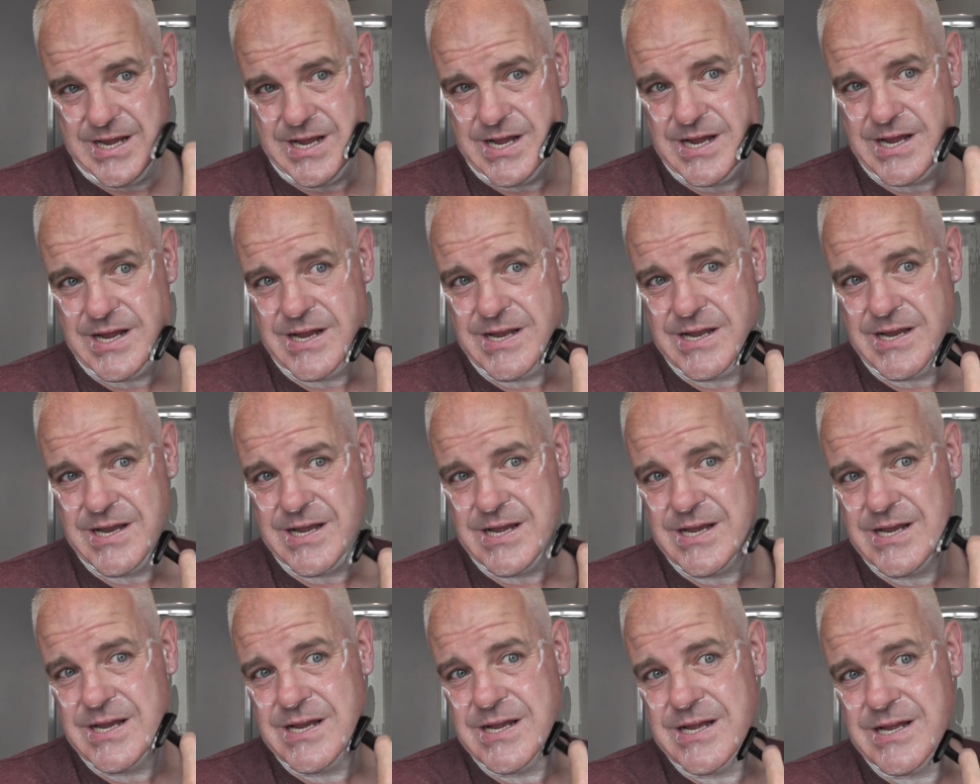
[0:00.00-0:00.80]

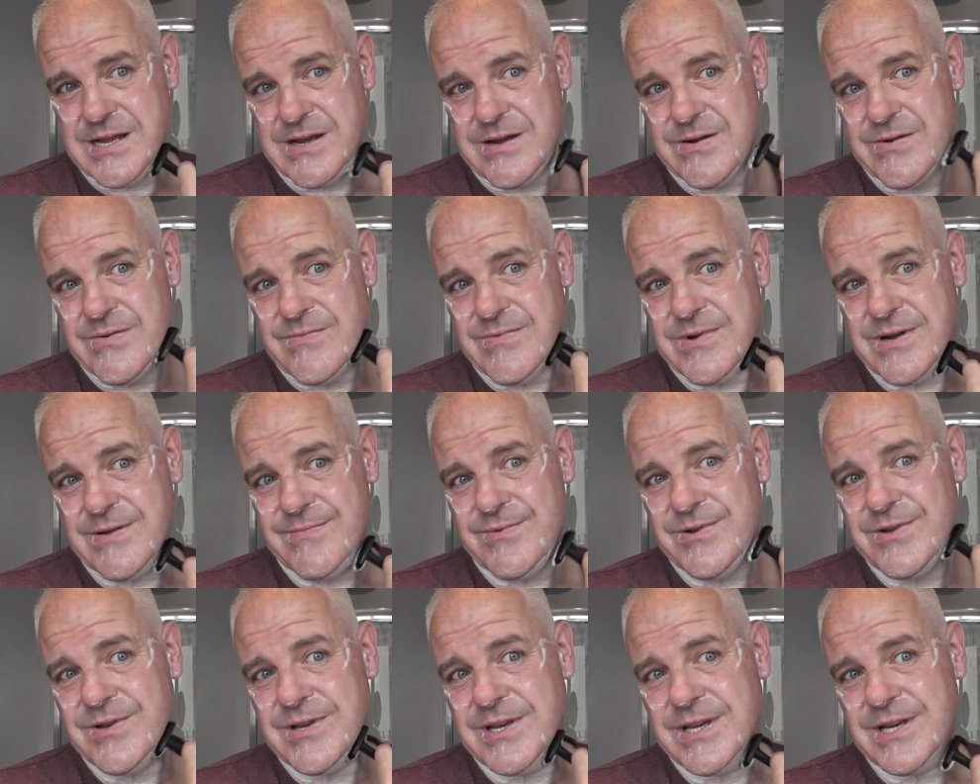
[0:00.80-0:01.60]
And what
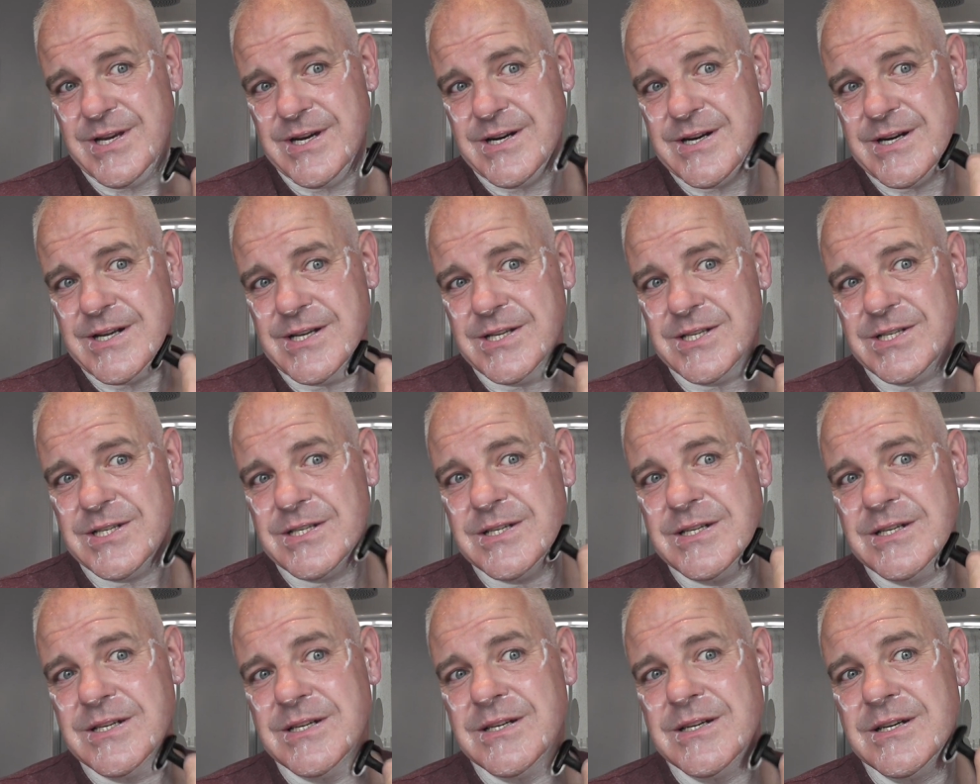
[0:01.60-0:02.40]
I'm doing here
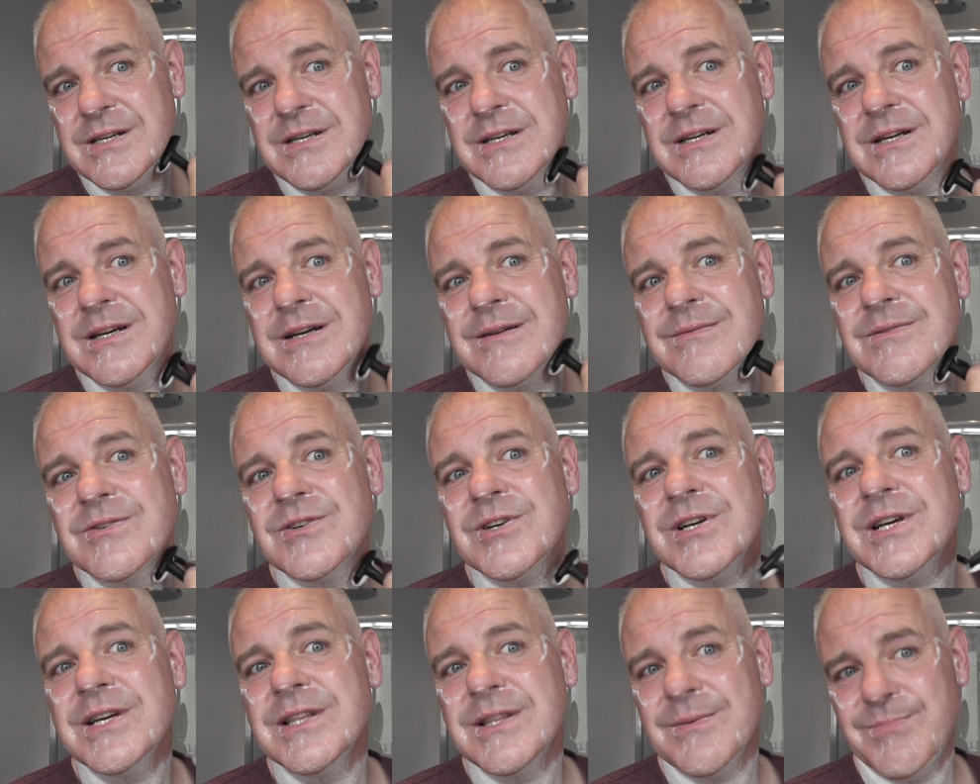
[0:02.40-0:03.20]
is I'm
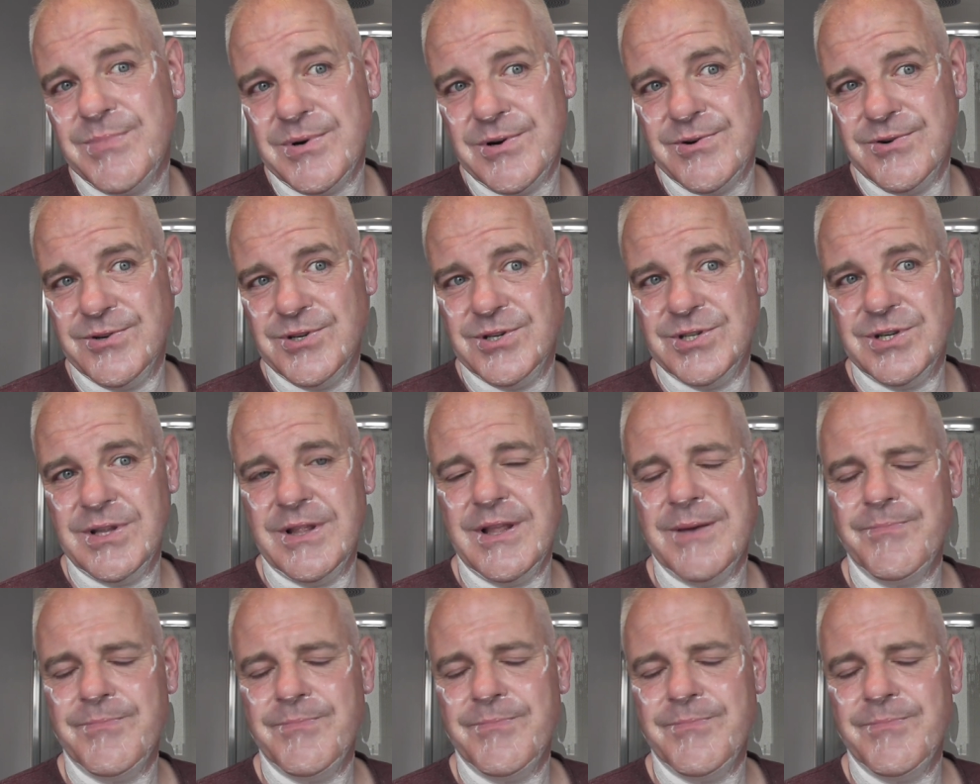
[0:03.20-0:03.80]
trying the Pol